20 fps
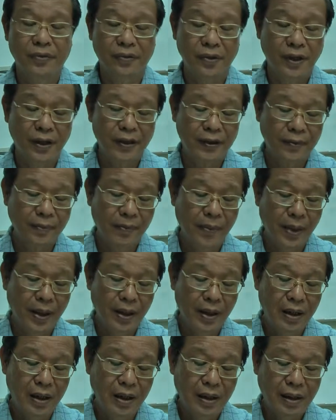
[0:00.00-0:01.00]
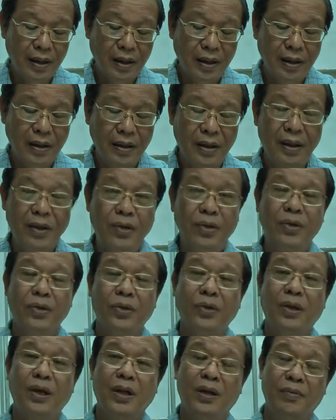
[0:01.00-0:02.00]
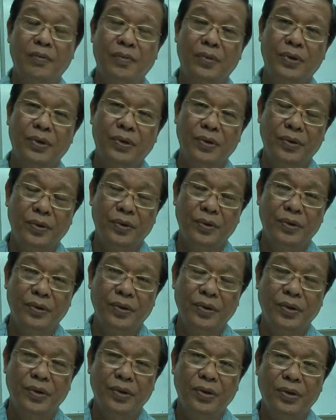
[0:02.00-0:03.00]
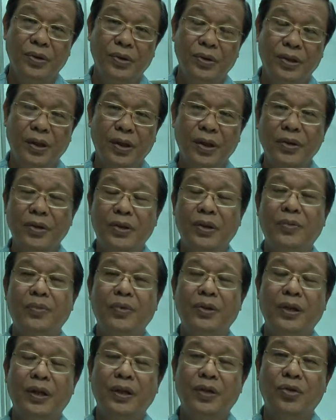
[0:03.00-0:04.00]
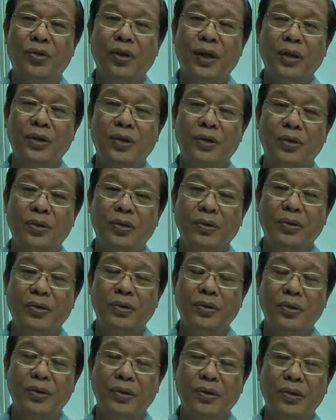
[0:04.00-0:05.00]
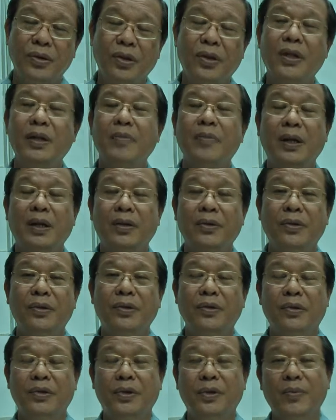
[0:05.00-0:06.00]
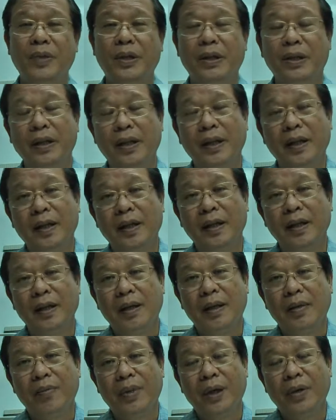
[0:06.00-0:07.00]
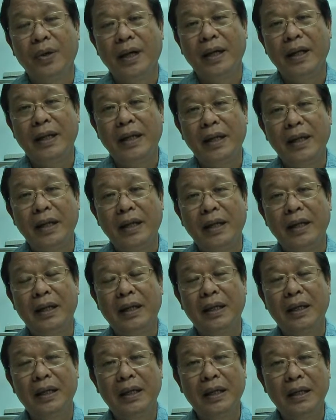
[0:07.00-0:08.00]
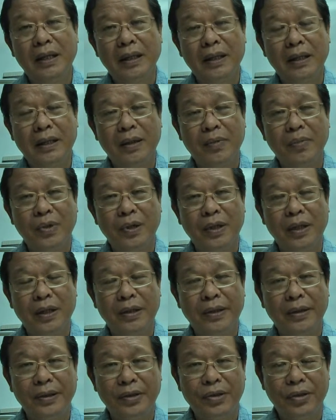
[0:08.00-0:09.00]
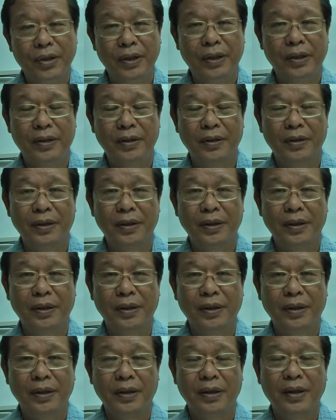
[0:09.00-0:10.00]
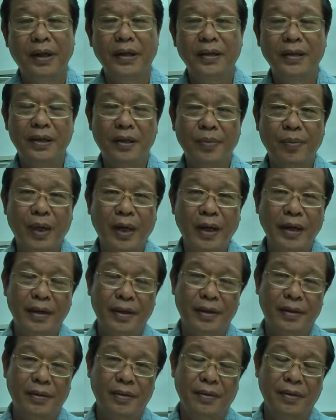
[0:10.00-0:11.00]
if you like. They also come to challenge the Buddha, try to knock him down, so to speak. But when they hear the Buddha teaching, they're inspired.